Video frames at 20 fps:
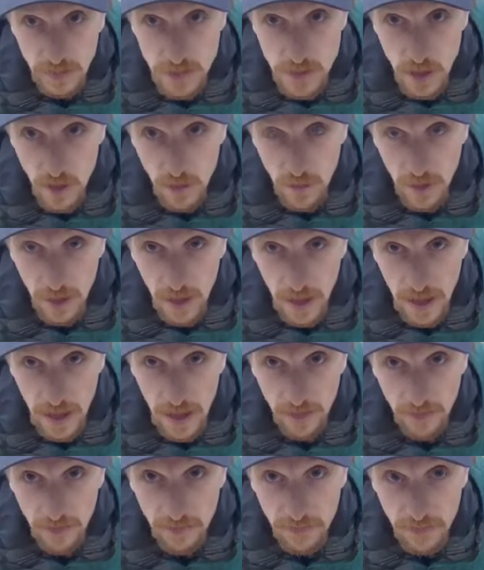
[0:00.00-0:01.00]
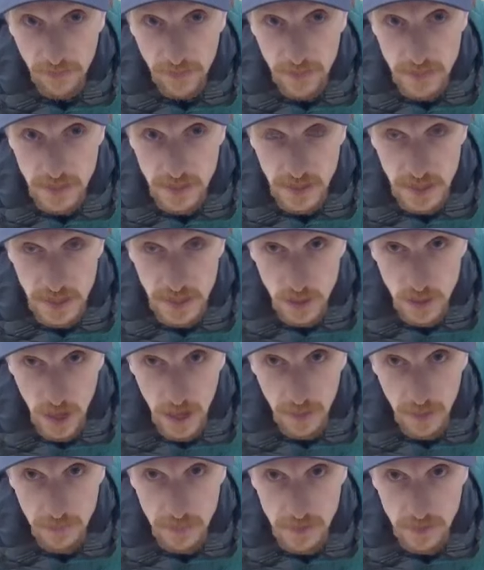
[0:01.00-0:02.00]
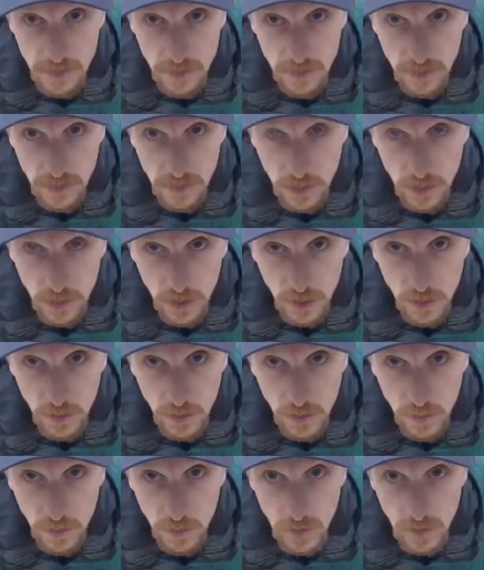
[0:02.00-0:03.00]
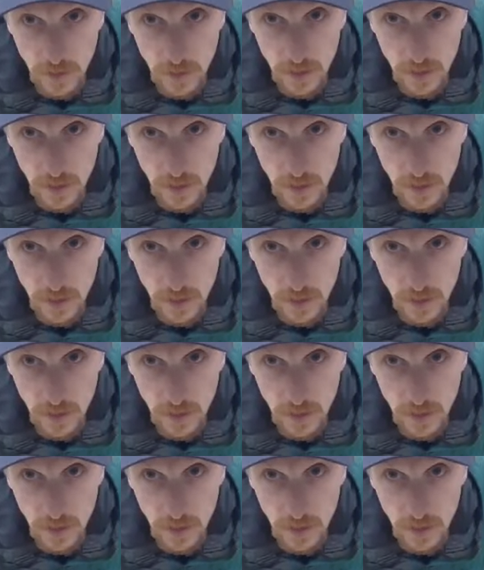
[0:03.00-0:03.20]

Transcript: don't have ski shops glue